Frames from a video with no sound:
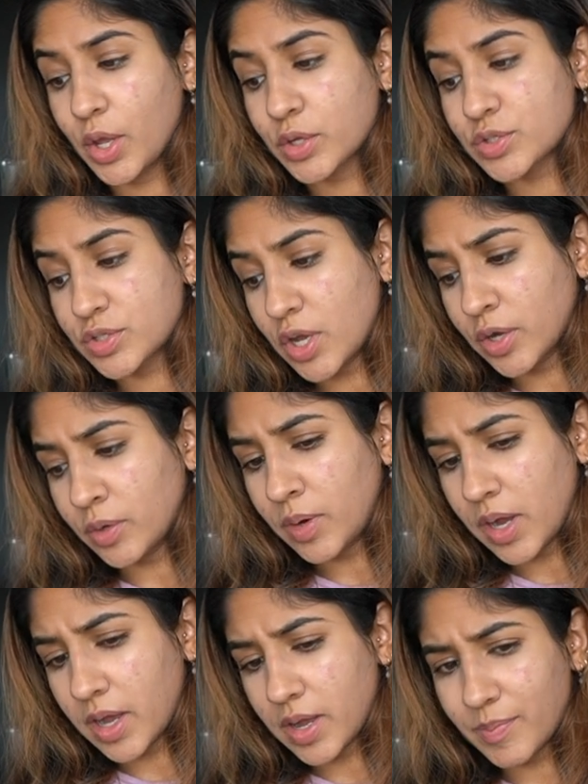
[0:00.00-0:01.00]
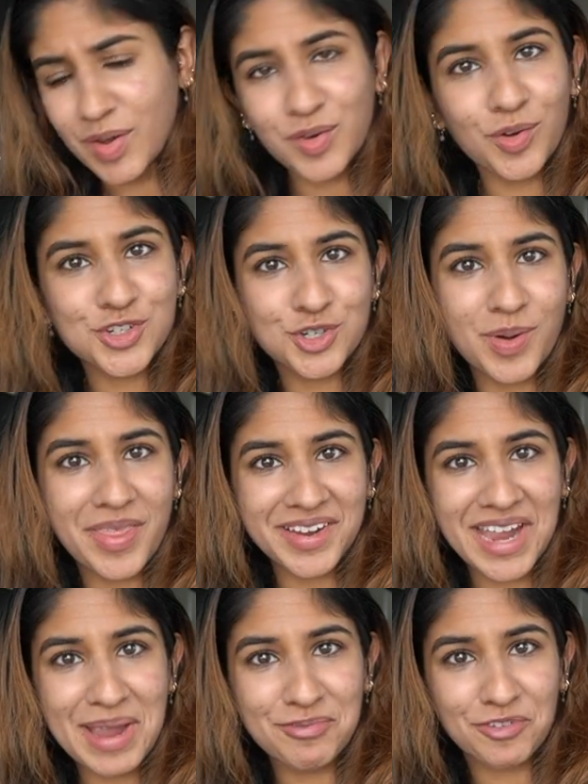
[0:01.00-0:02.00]
So, I'm not sure where
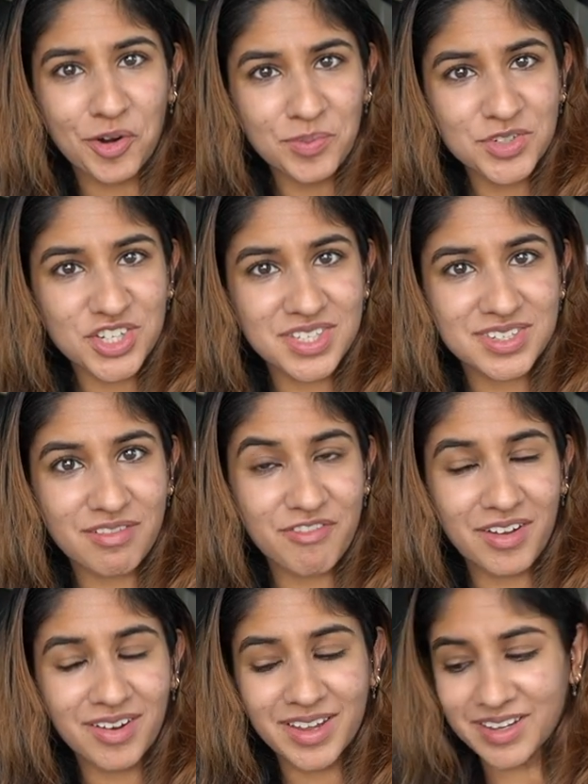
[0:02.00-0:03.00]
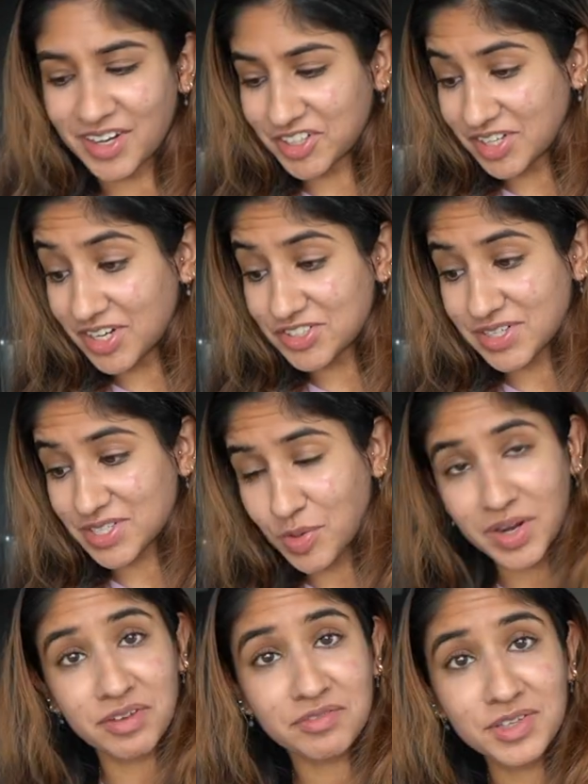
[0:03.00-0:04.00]
that came from, just felt like I could address
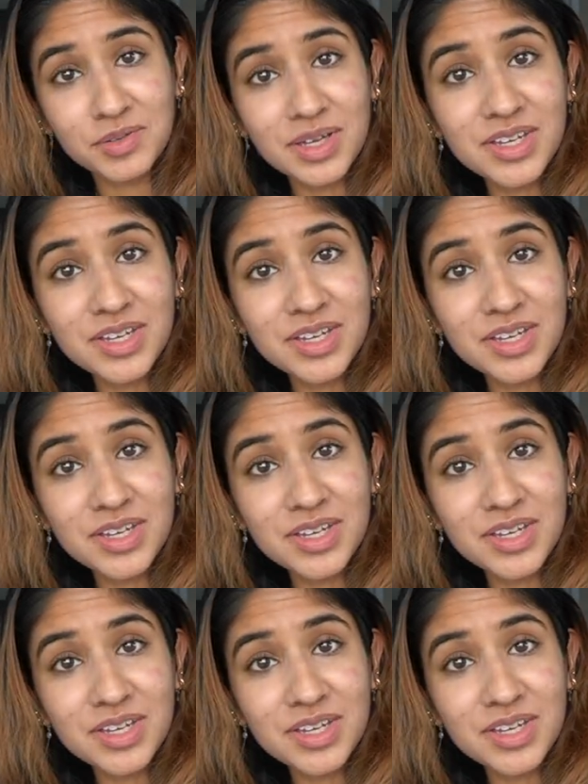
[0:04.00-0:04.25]
quite a few